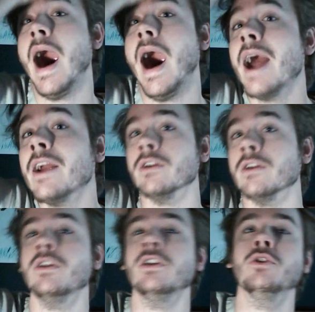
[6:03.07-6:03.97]

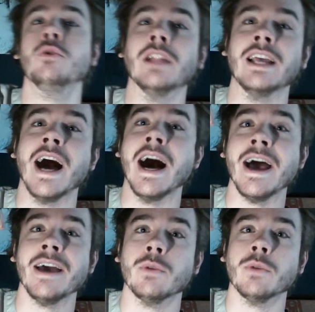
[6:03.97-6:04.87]
iron
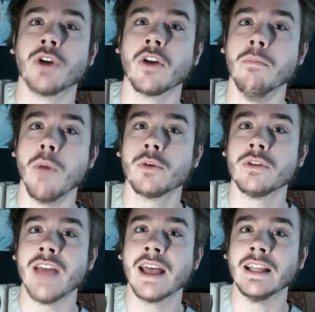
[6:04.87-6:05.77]
nuclei, which are the
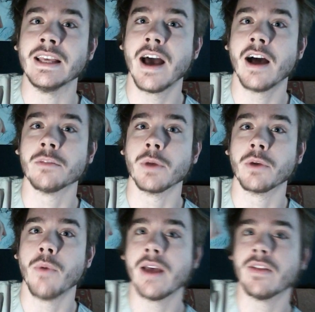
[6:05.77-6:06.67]
most deadly cosmic ray